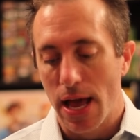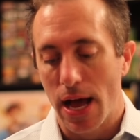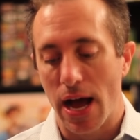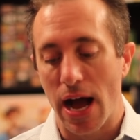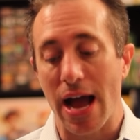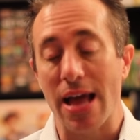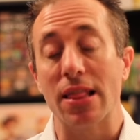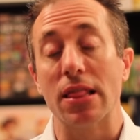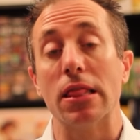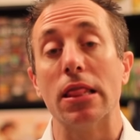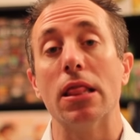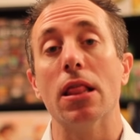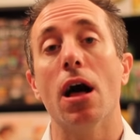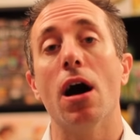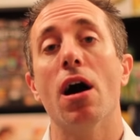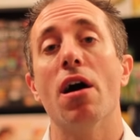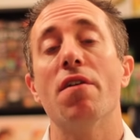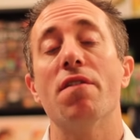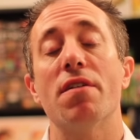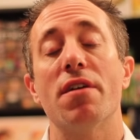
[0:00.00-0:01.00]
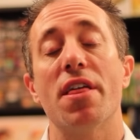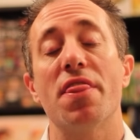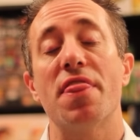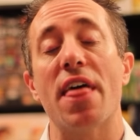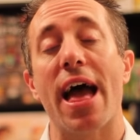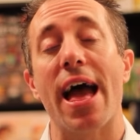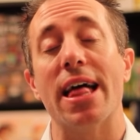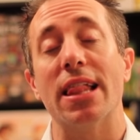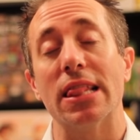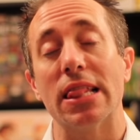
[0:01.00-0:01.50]
I love
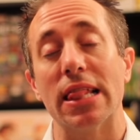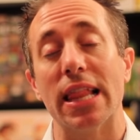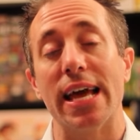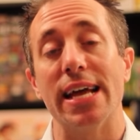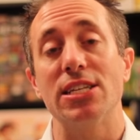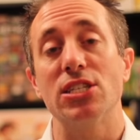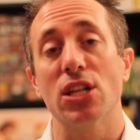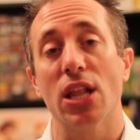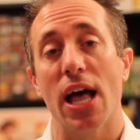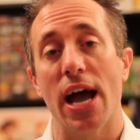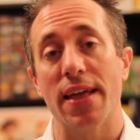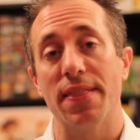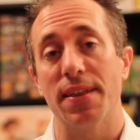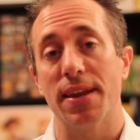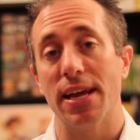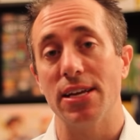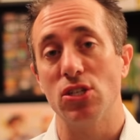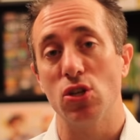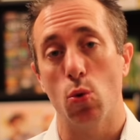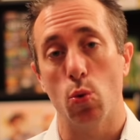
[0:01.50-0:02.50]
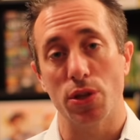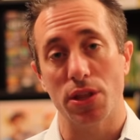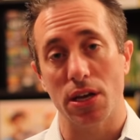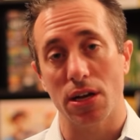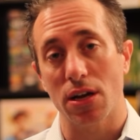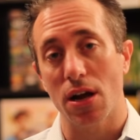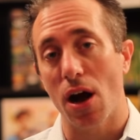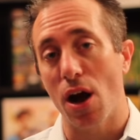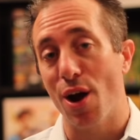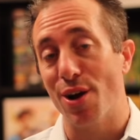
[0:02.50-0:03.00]
that ledge line that I show with
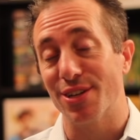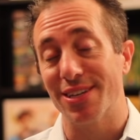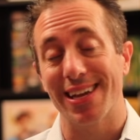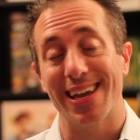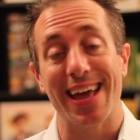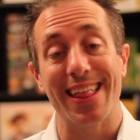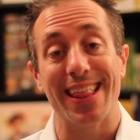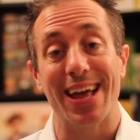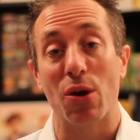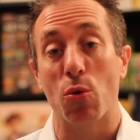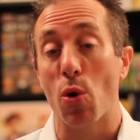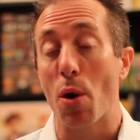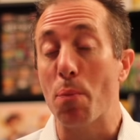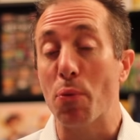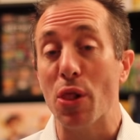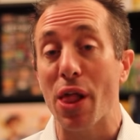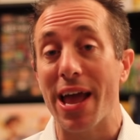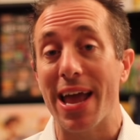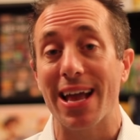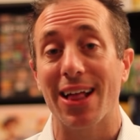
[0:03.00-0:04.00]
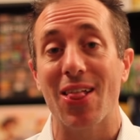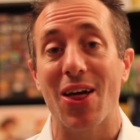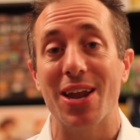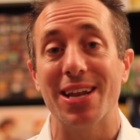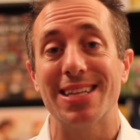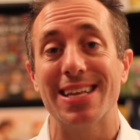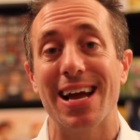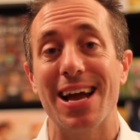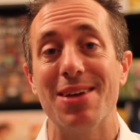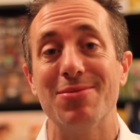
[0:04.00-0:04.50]
the cards. Again, like we're playing a lot
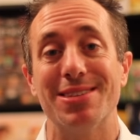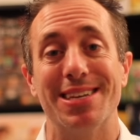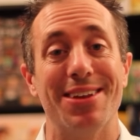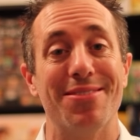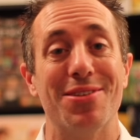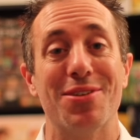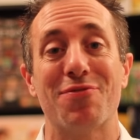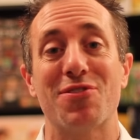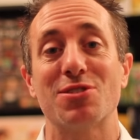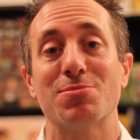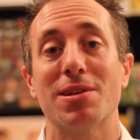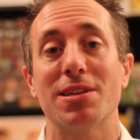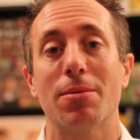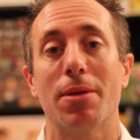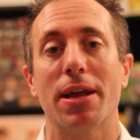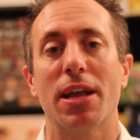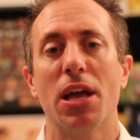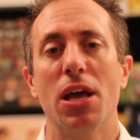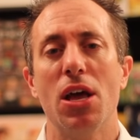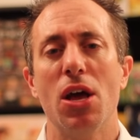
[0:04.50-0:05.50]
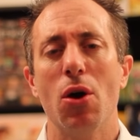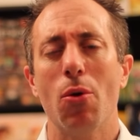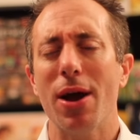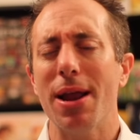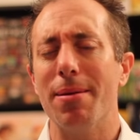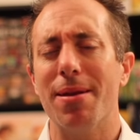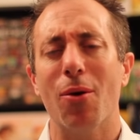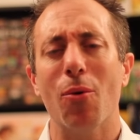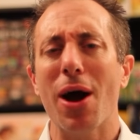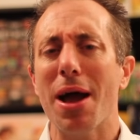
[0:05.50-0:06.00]
of times and maybe the first month I'm like,
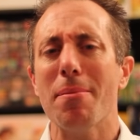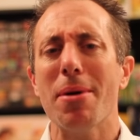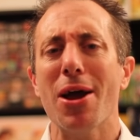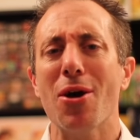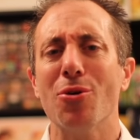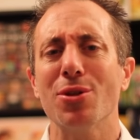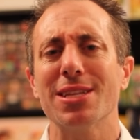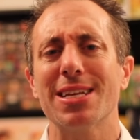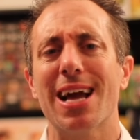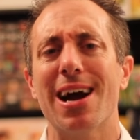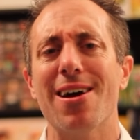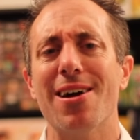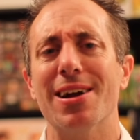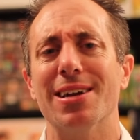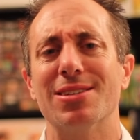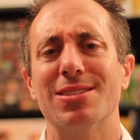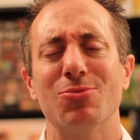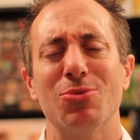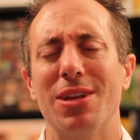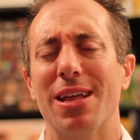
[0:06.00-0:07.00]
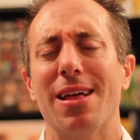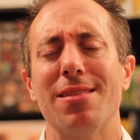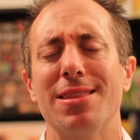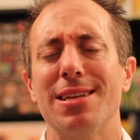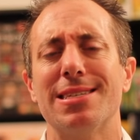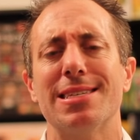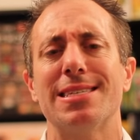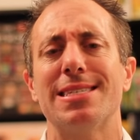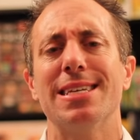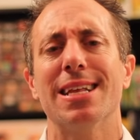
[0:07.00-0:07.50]
wait a minute, why am I holding cards? Wait,
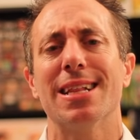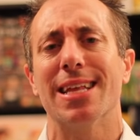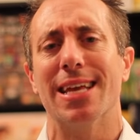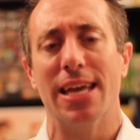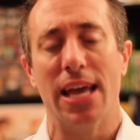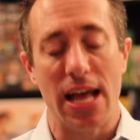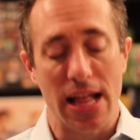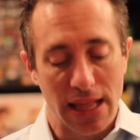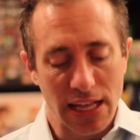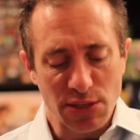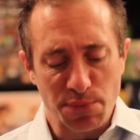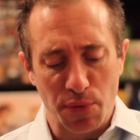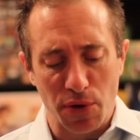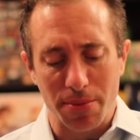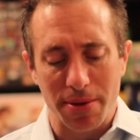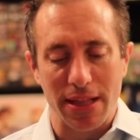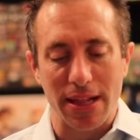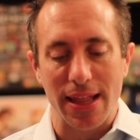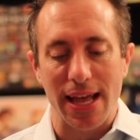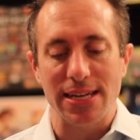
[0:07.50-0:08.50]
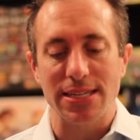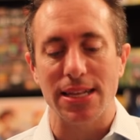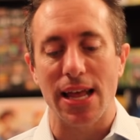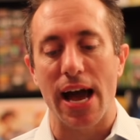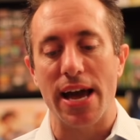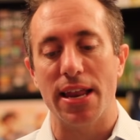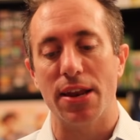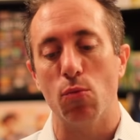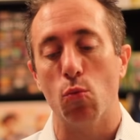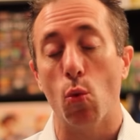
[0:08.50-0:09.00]
this is silly. Let's put them in the ledge
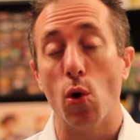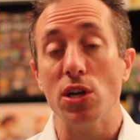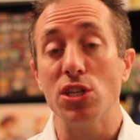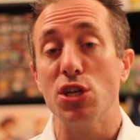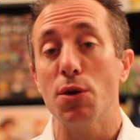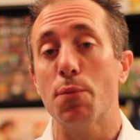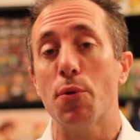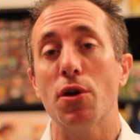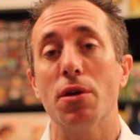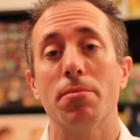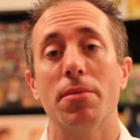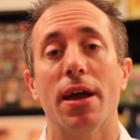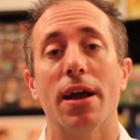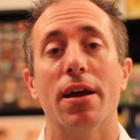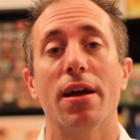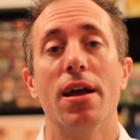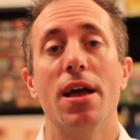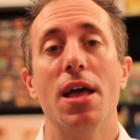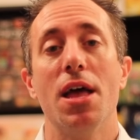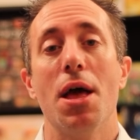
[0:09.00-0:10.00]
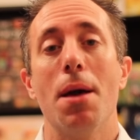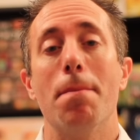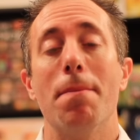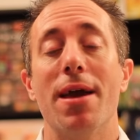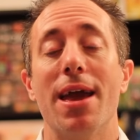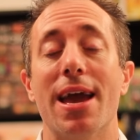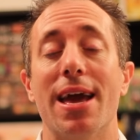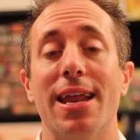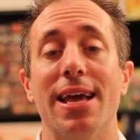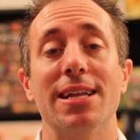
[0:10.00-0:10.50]
line. And once you put them there,
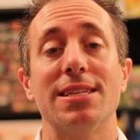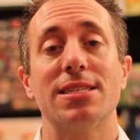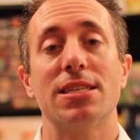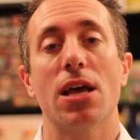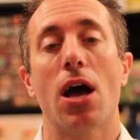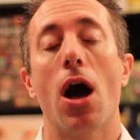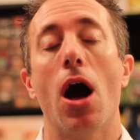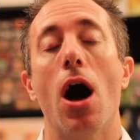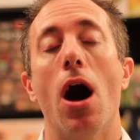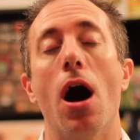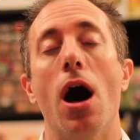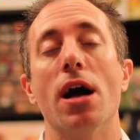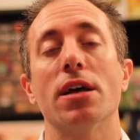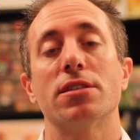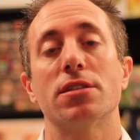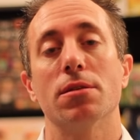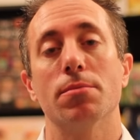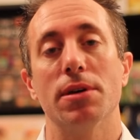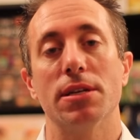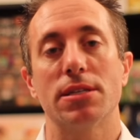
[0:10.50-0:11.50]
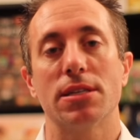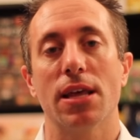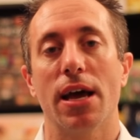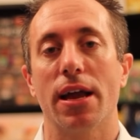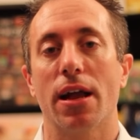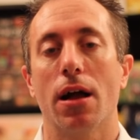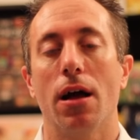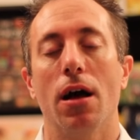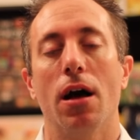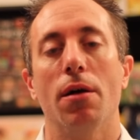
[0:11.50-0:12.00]
man, it's awesome. It's
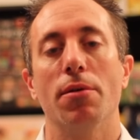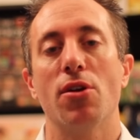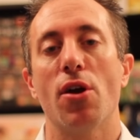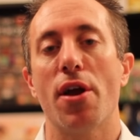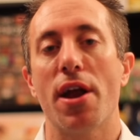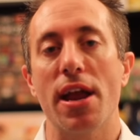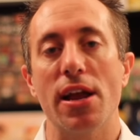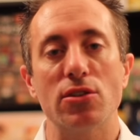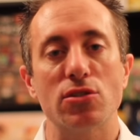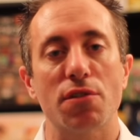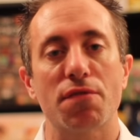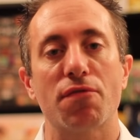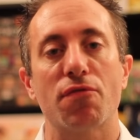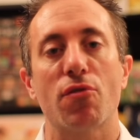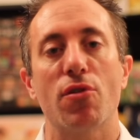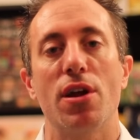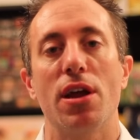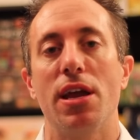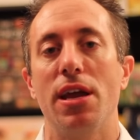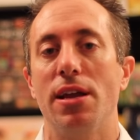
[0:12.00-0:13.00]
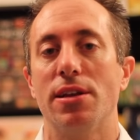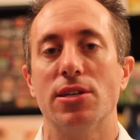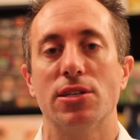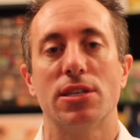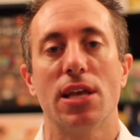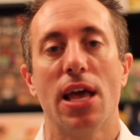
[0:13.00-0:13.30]
like, oh, your hands are free.